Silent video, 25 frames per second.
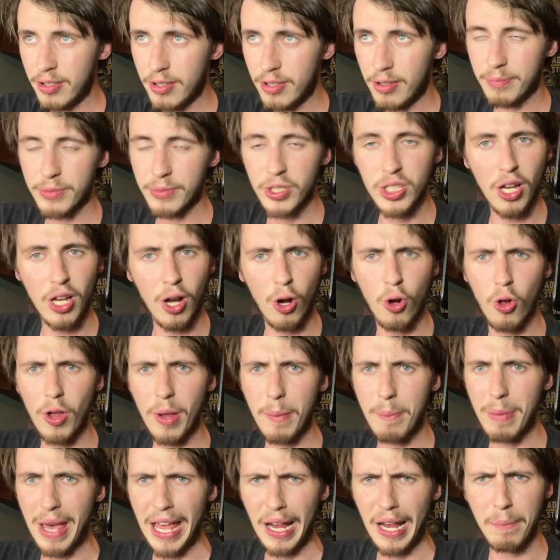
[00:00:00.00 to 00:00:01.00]
I'm just going to call
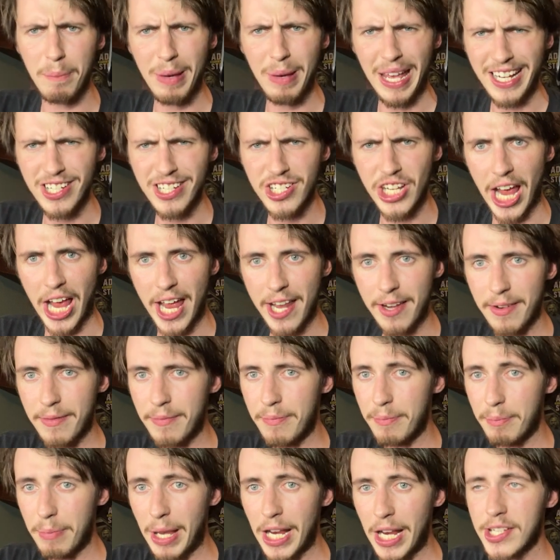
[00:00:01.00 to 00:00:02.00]
him Bekzat.
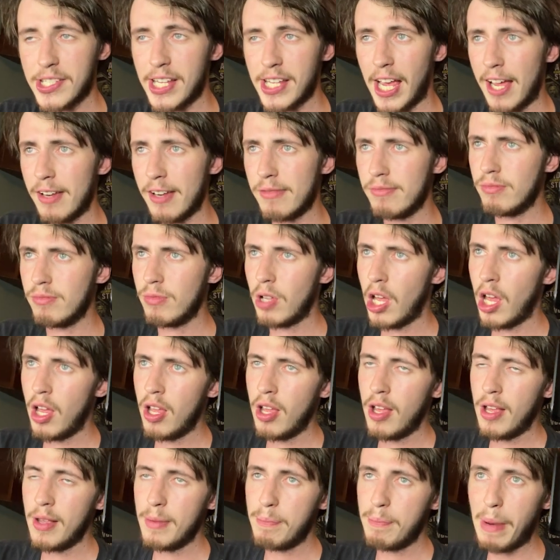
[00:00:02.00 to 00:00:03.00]

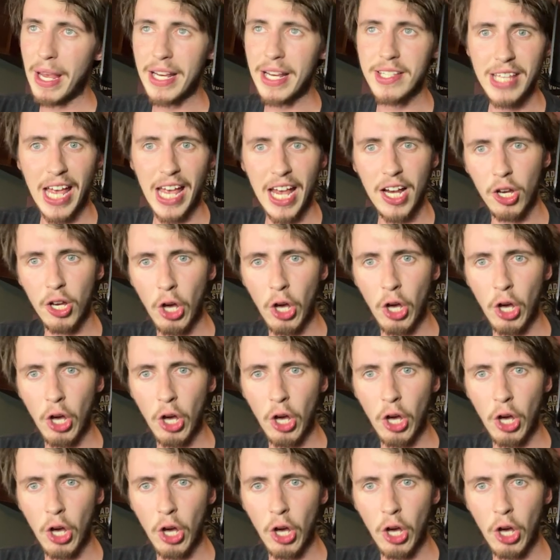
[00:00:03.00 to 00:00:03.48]
Bekzat